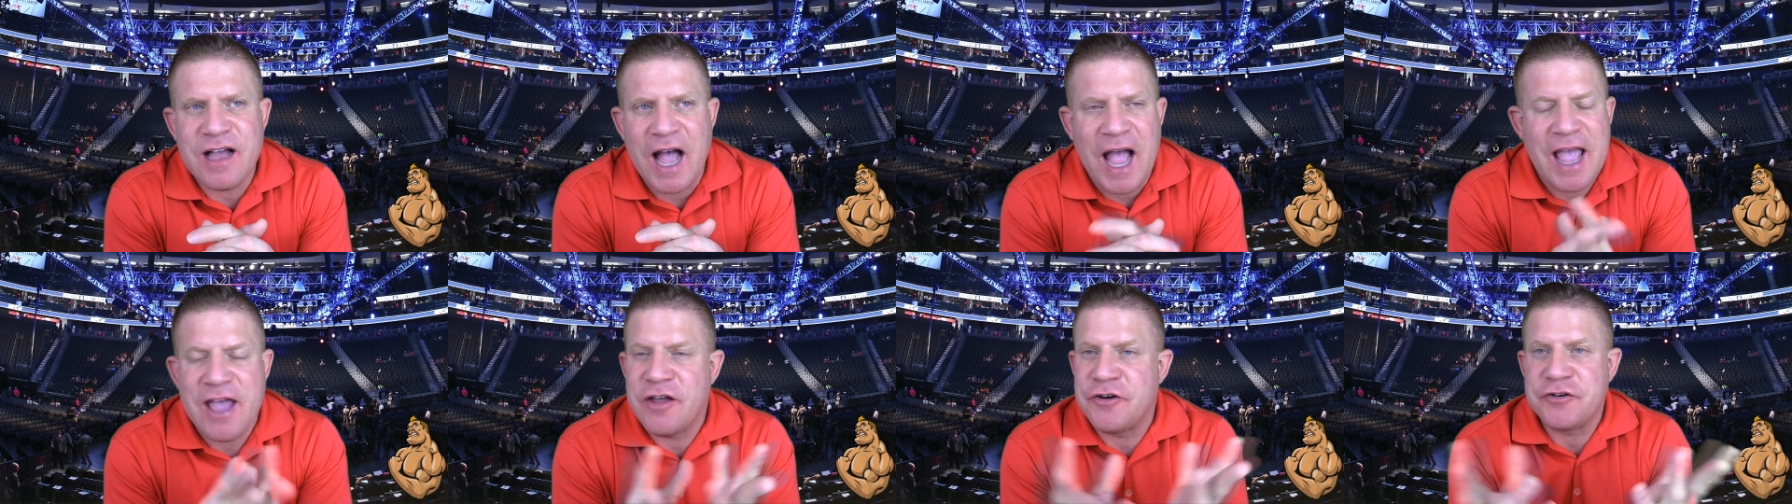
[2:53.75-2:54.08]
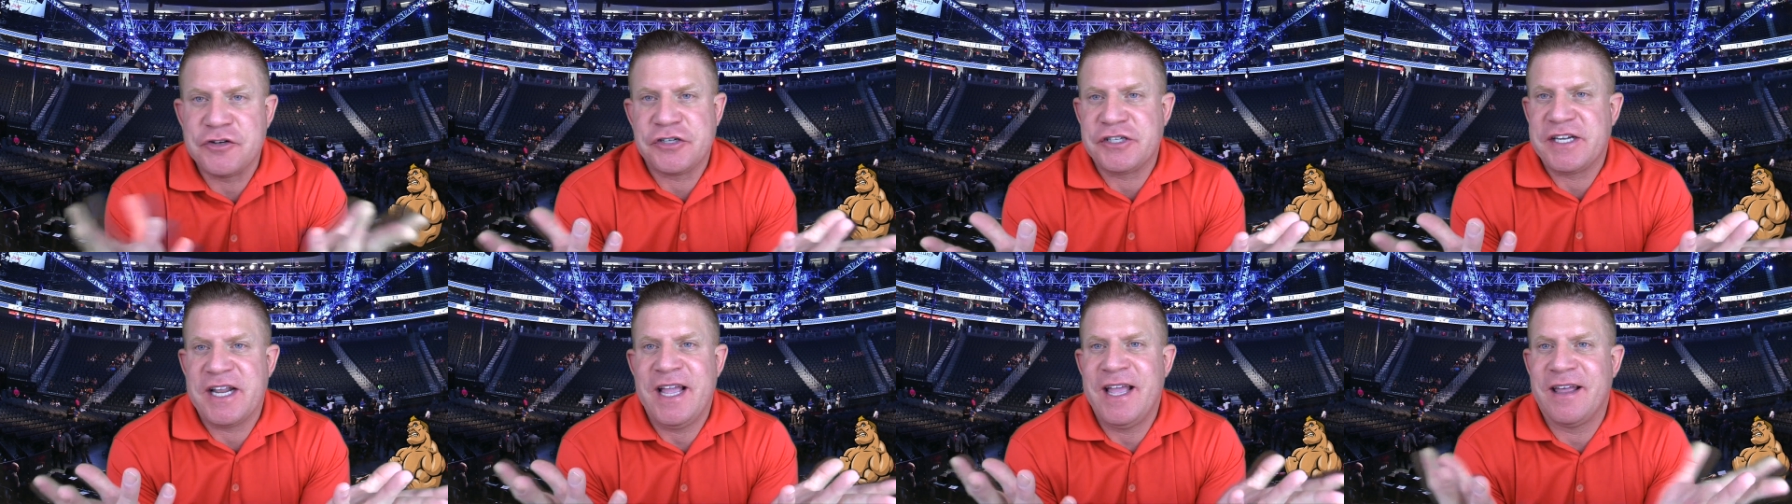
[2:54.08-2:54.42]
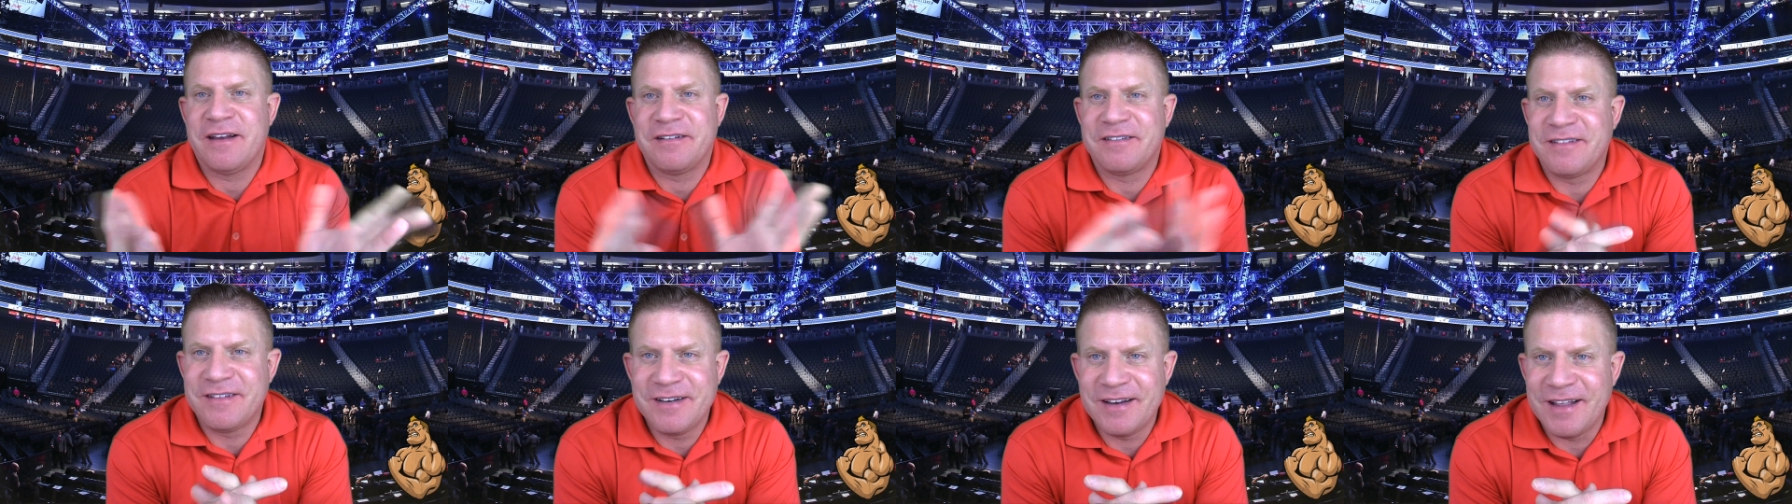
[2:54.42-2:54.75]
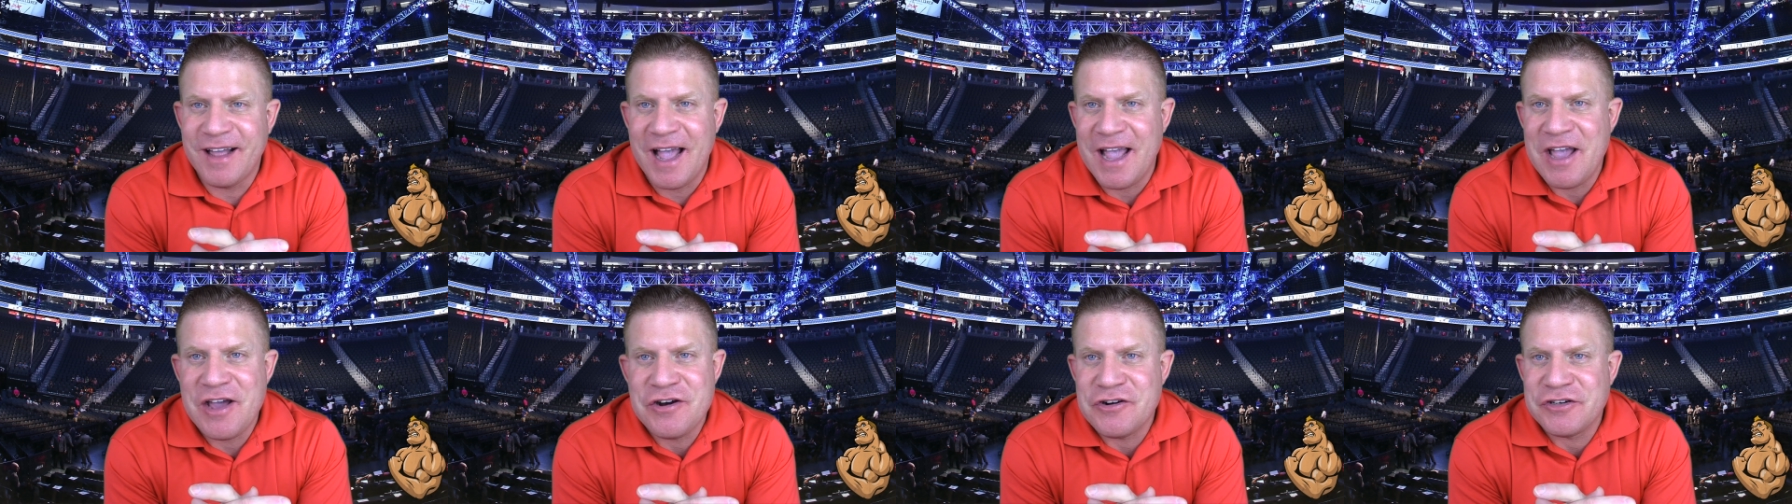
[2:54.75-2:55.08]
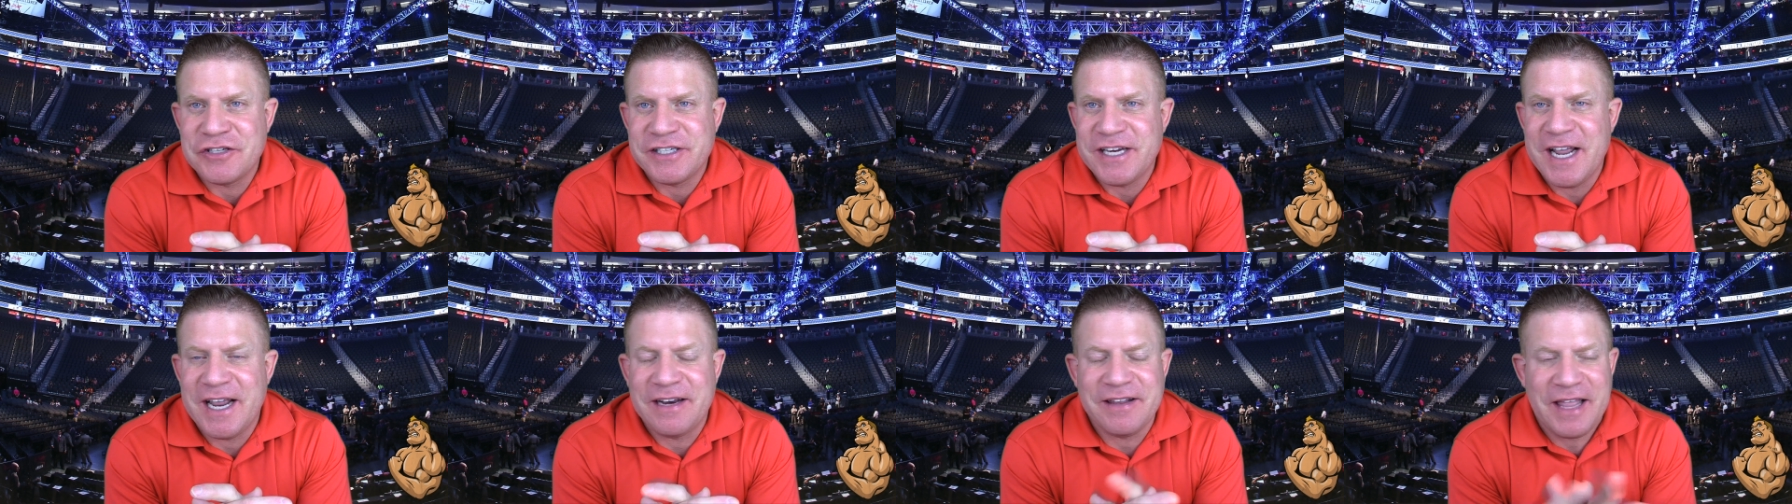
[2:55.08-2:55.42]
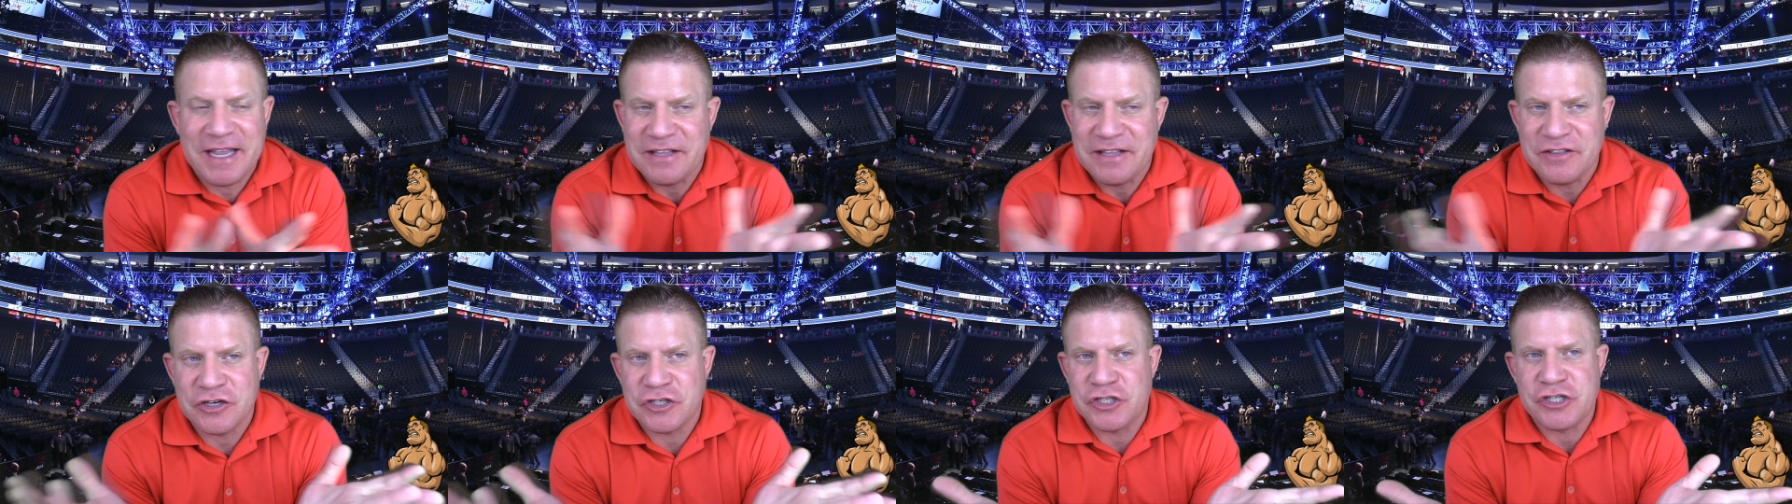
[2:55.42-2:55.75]
I understand. I understand.
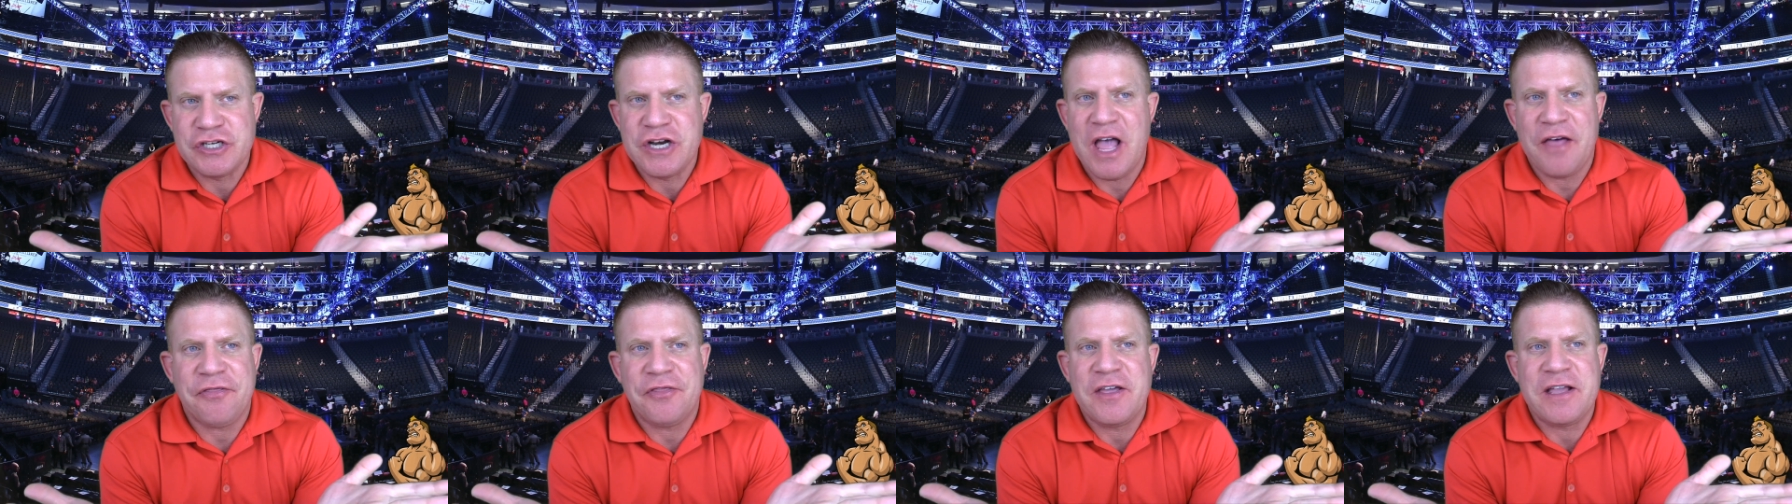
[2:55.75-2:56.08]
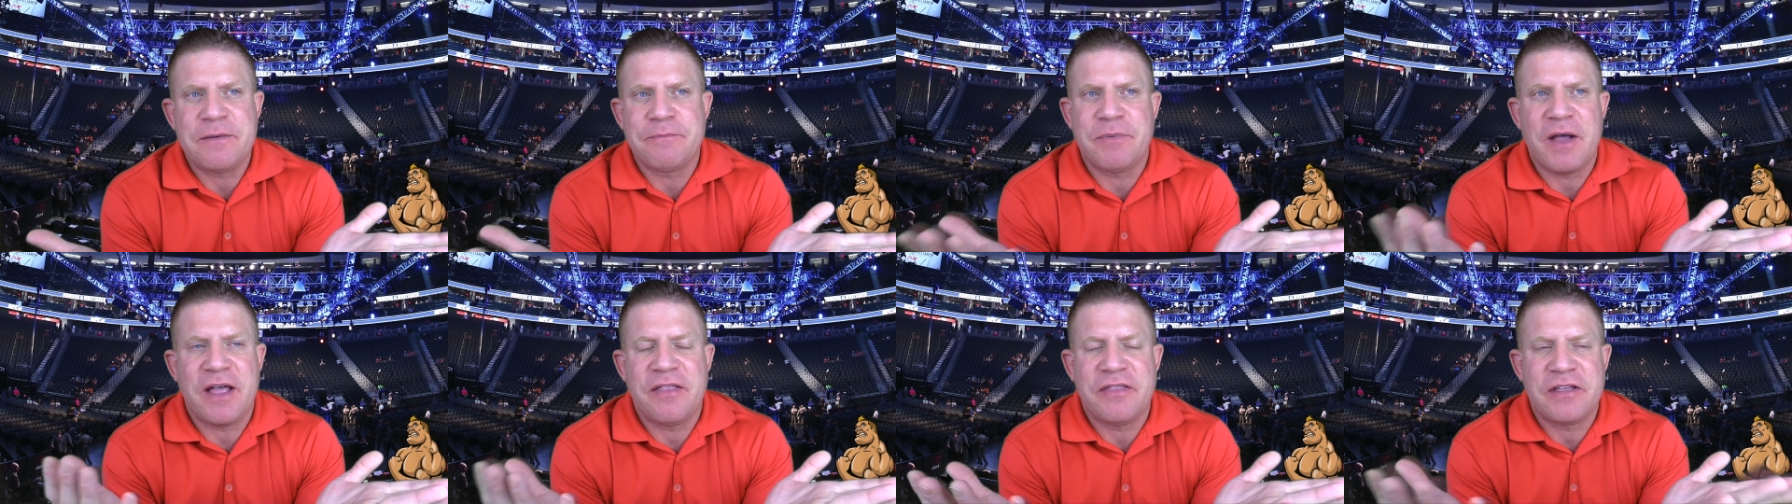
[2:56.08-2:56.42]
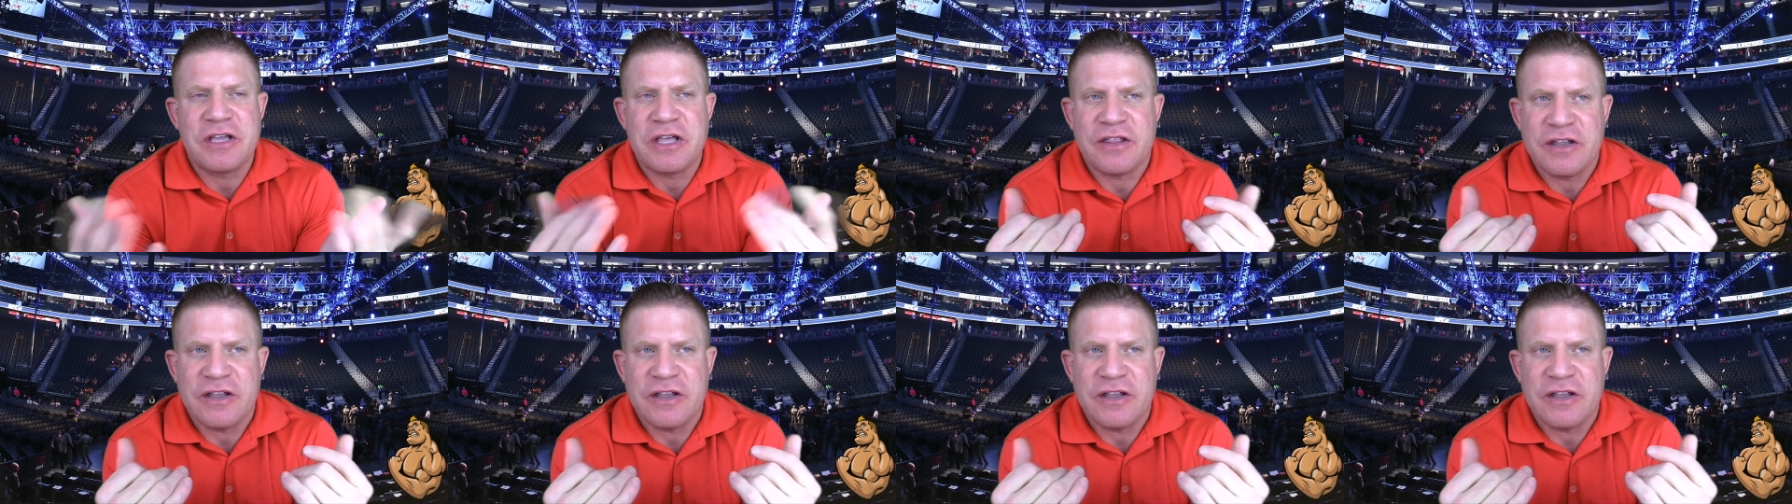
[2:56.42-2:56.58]
Like there's nothing but the,